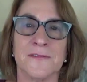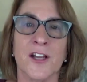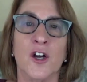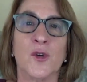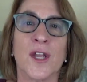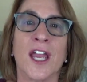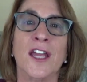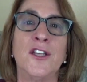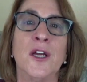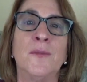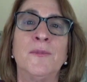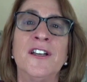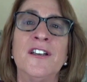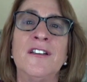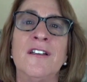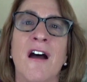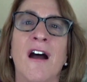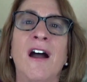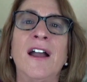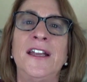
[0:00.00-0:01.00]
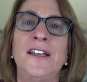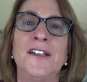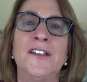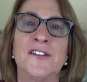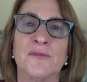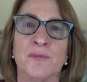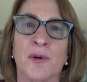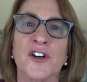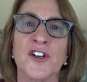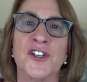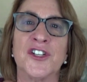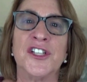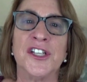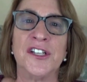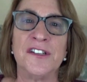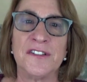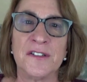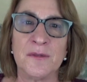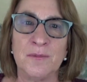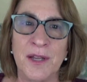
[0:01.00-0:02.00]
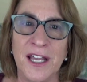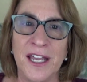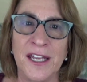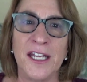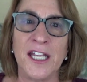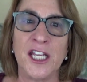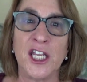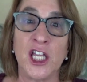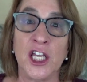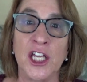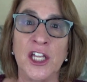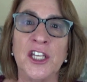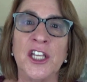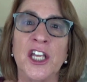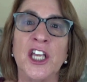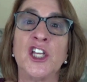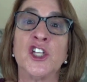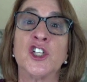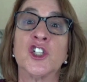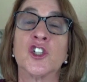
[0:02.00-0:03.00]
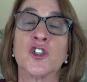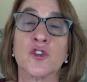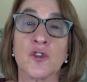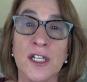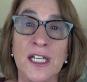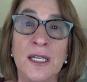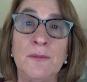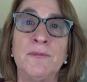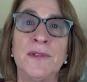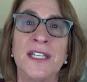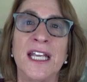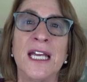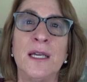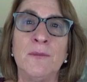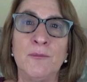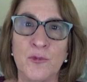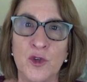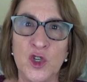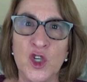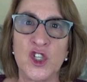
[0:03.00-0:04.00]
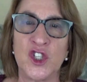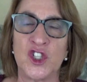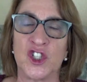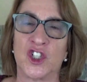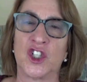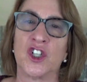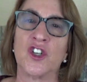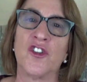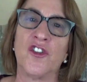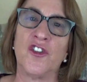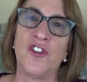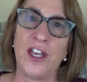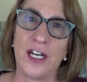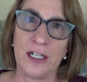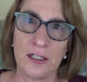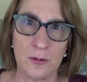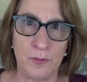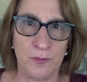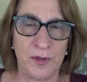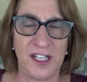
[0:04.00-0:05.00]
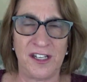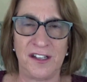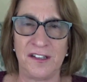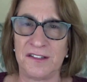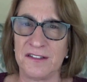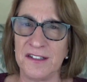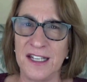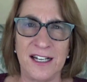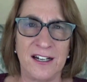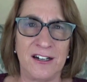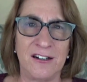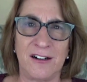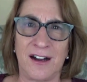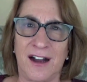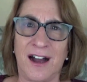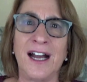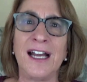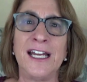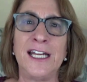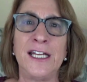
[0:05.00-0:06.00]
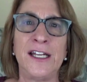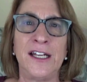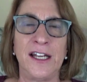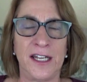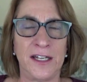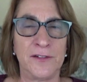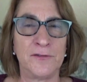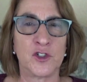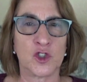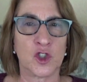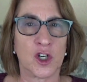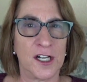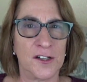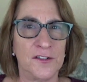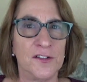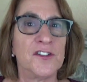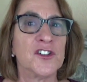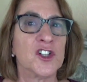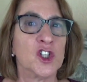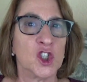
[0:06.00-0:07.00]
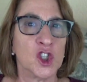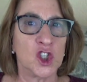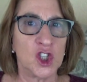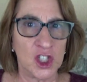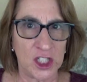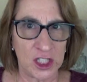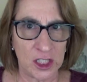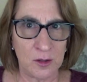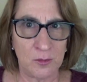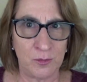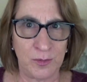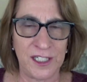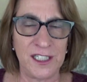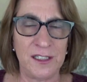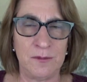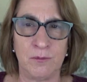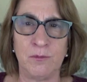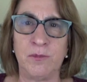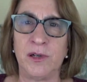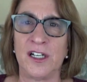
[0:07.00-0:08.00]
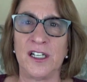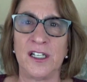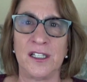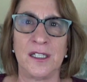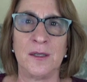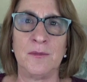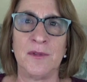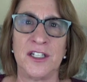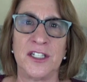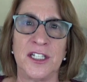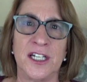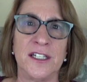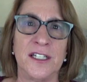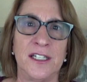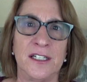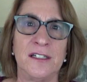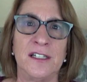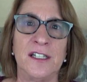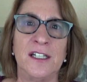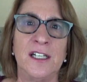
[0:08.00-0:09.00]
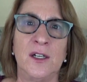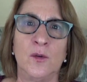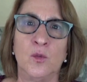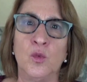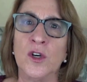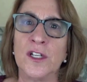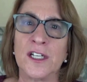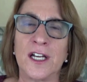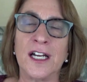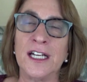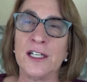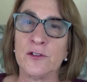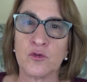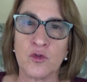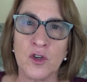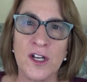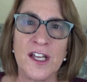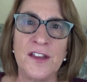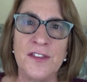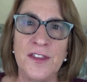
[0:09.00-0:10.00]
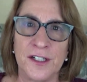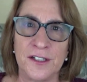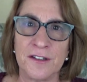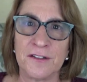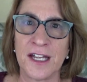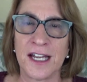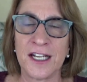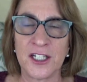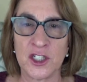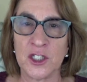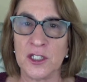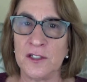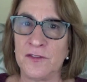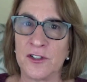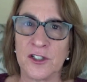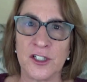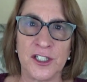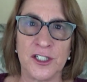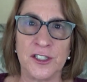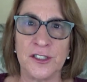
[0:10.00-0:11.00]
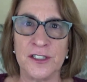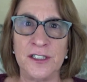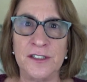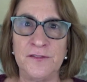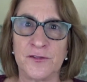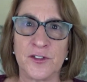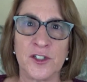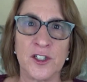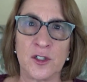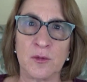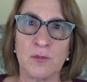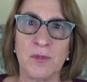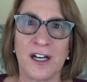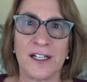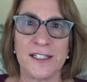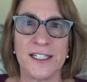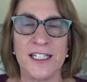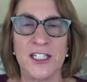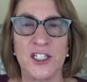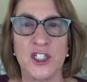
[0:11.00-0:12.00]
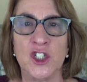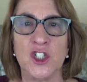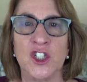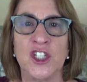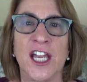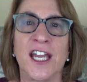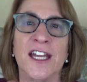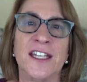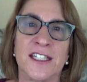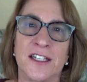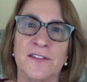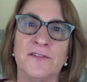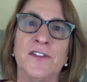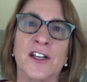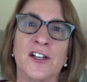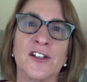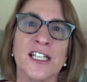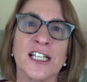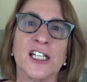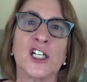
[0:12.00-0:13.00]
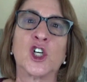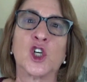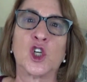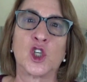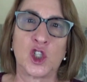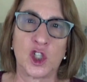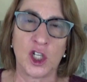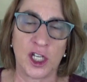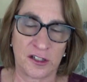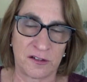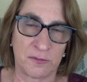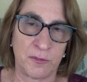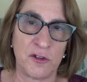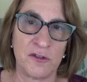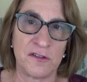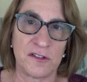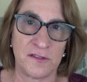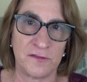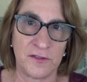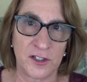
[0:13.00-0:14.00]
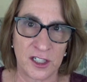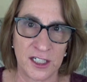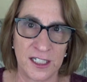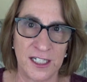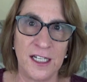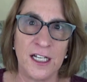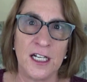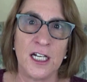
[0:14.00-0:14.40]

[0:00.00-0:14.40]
Okay, number 9 is participating in extreme temperature therapies. Now, I have tried this a little bit, but let me tell you what I've read, that it's actually very good for your body to get exposed to very